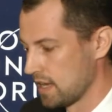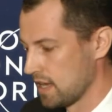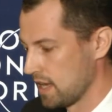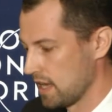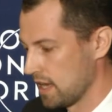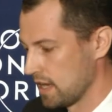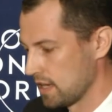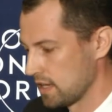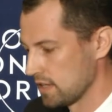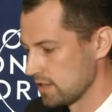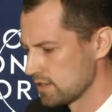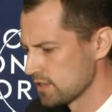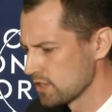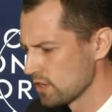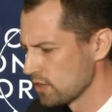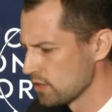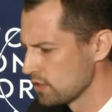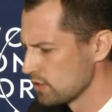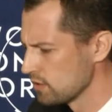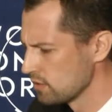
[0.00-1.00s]
And
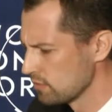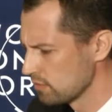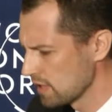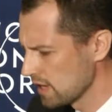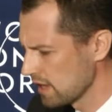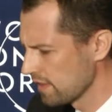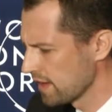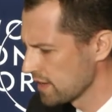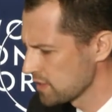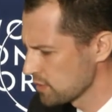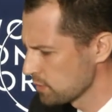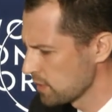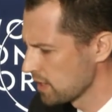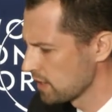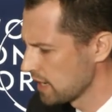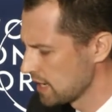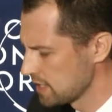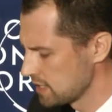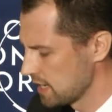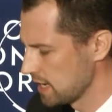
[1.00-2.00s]
so, really, that's where
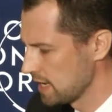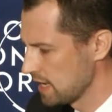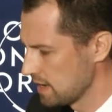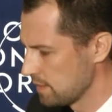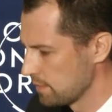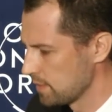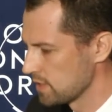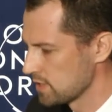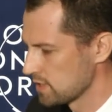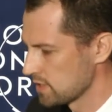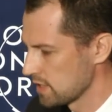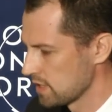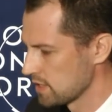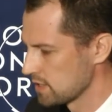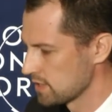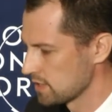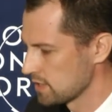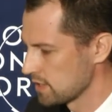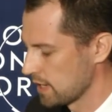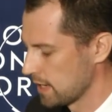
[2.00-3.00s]
IJM is,
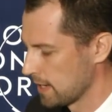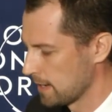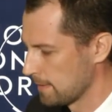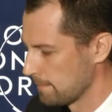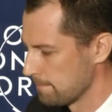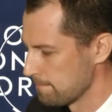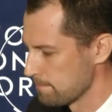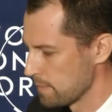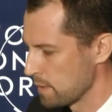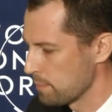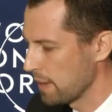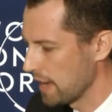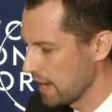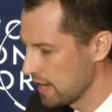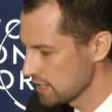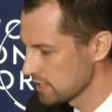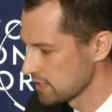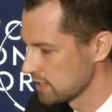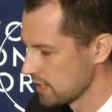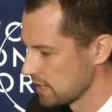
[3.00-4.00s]
is um,
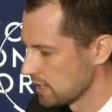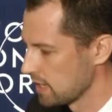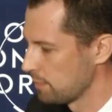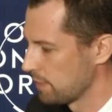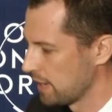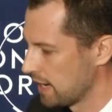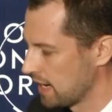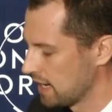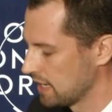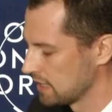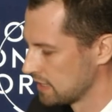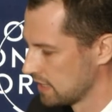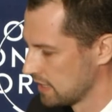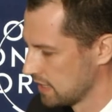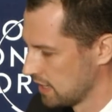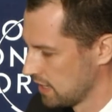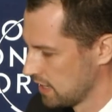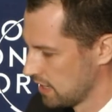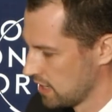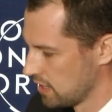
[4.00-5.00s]
passionate about
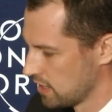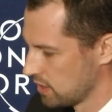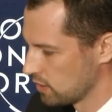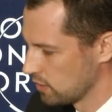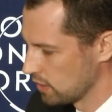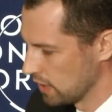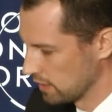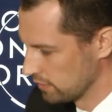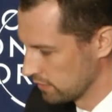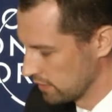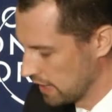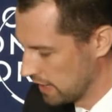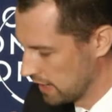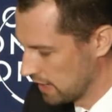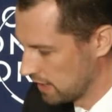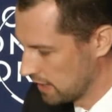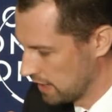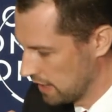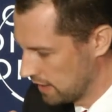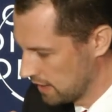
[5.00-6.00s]
uh,
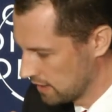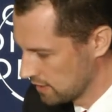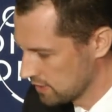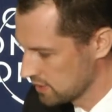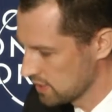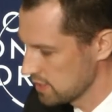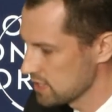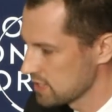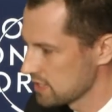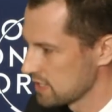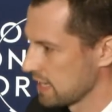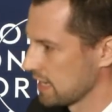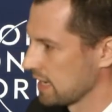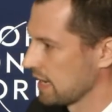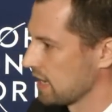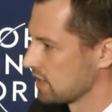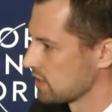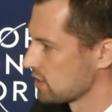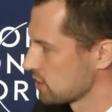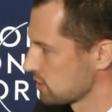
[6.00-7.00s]
assisting
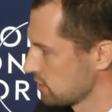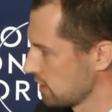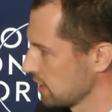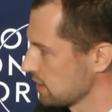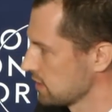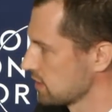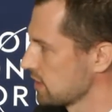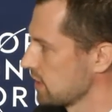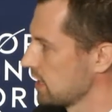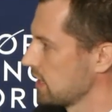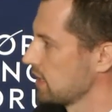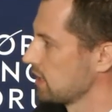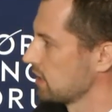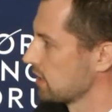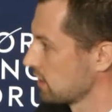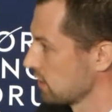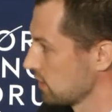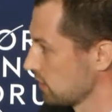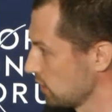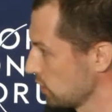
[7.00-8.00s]
and strengthening
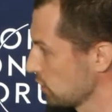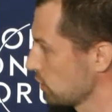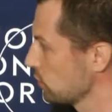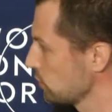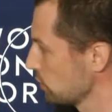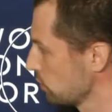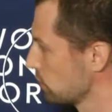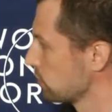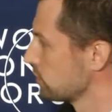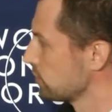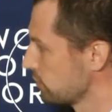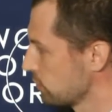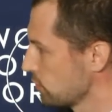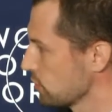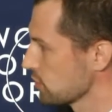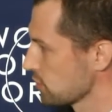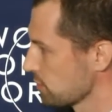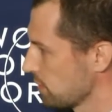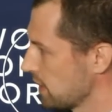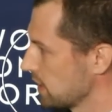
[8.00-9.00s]
local law
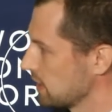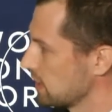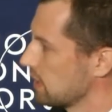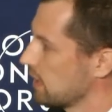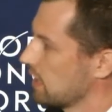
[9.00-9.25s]
enforcement